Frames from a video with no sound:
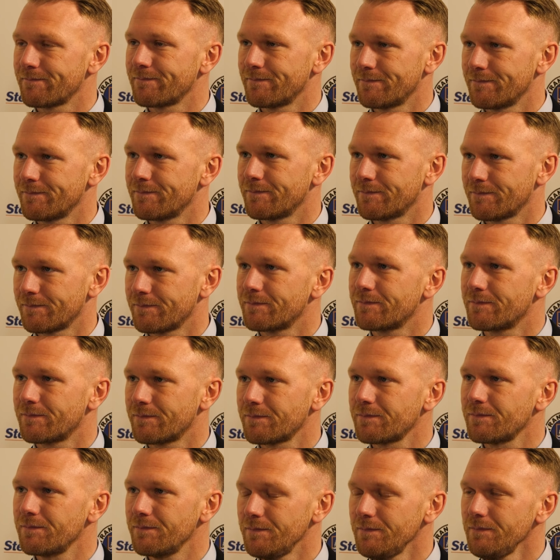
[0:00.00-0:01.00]
be
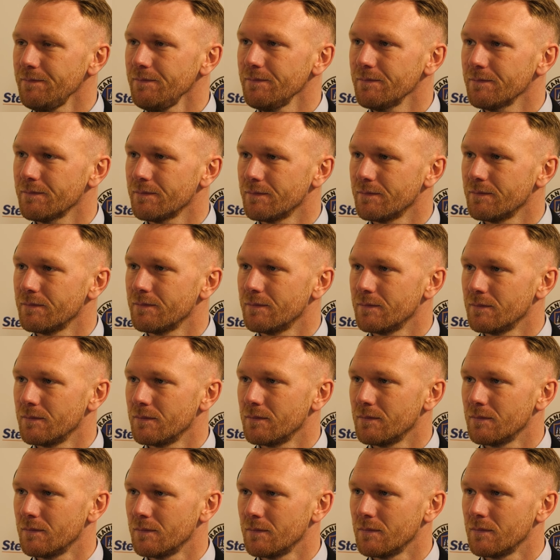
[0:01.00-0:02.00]
whoever took
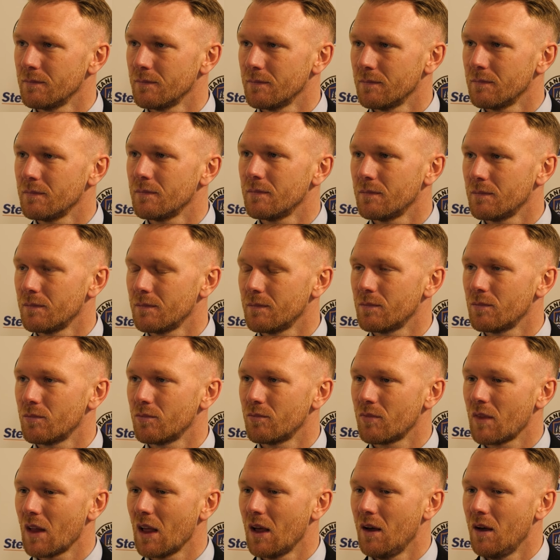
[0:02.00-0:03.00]
a chance at the end of the
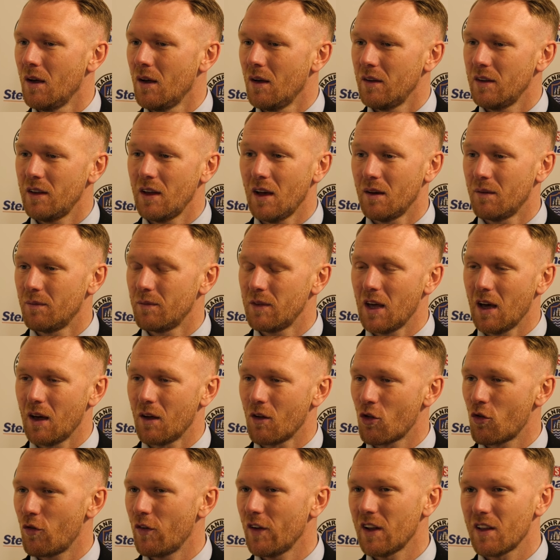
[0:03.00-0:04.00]
day. Yeah, yeah,
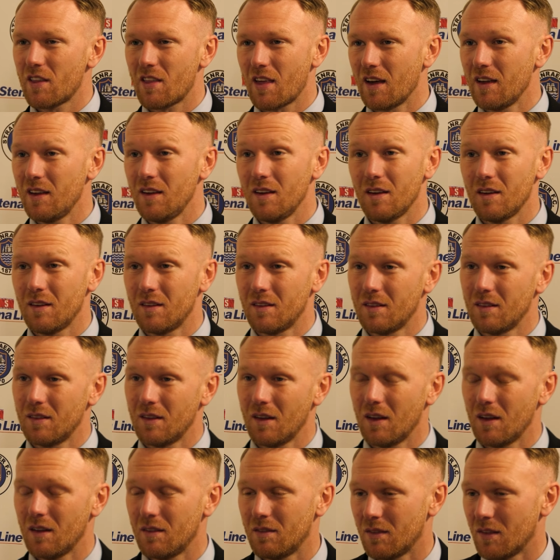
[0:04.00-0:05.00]
it's very tight, and,
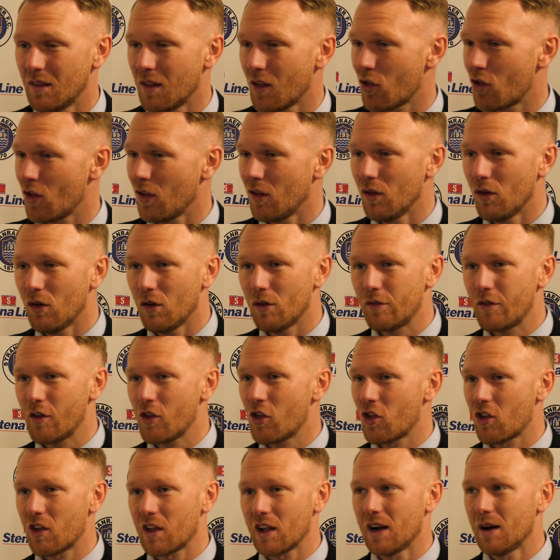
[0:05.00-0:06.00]
and there's a lot of
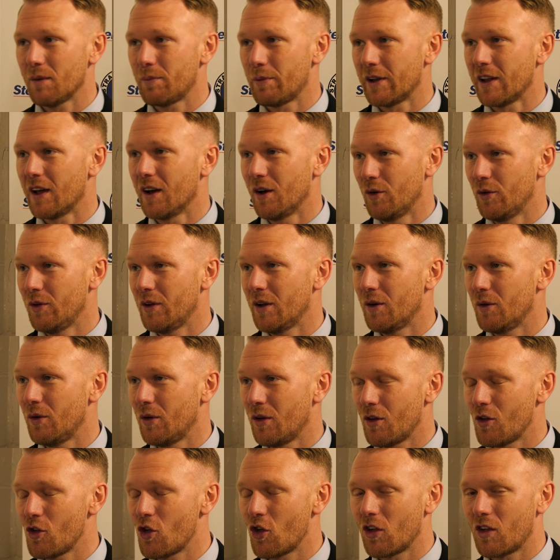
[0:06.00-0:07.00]
us scrapping it out now,
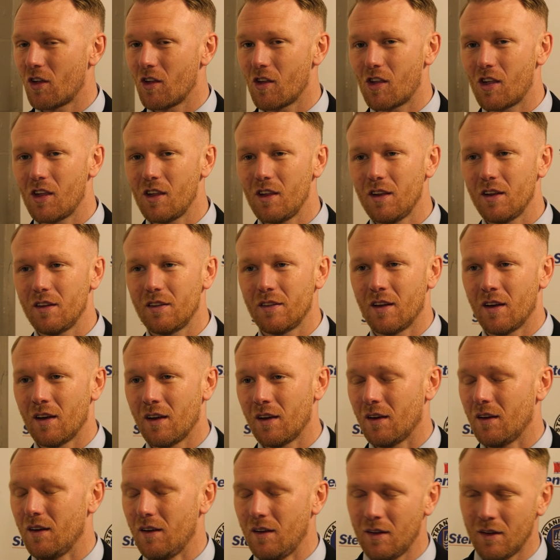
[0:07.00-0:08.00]
as you can see it in
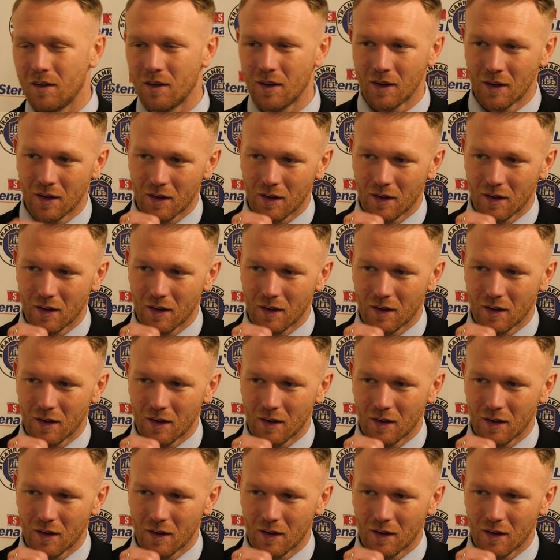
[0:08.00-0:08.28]
the,